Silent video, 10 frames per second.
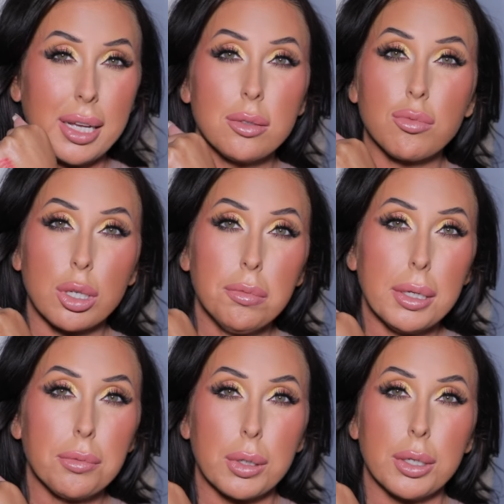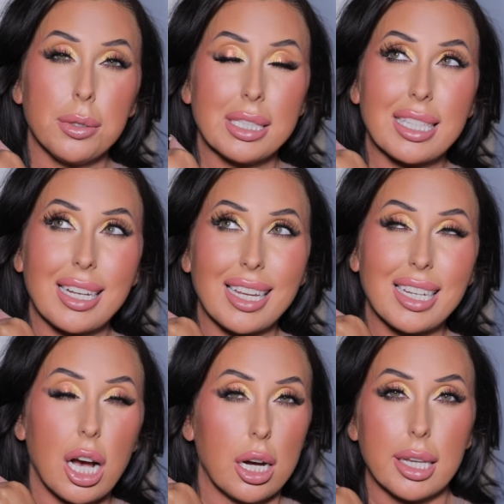and Ruby Woo is an
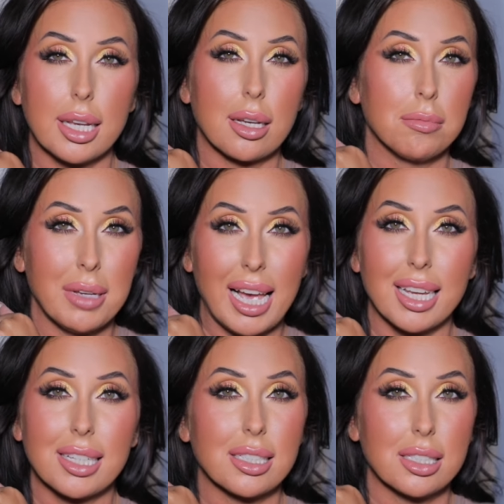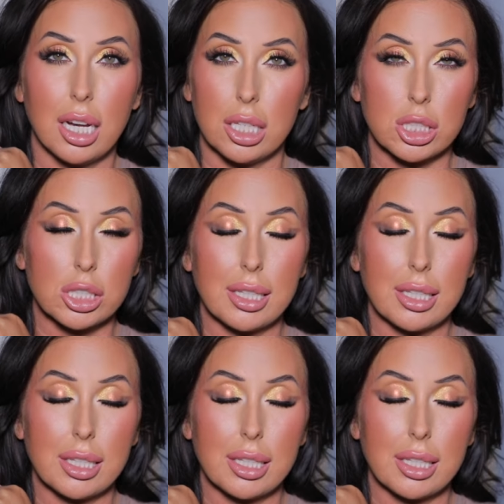iconic MAC color.